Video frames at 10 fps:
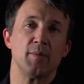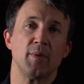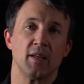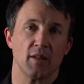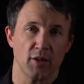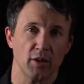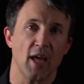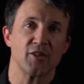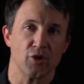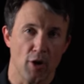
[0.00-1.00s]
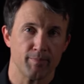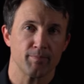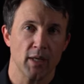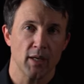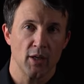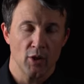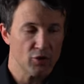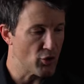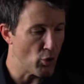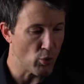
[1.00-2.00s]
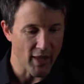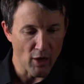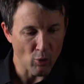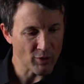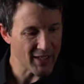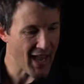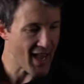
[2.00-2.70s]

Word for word: keeping the lights on. So they only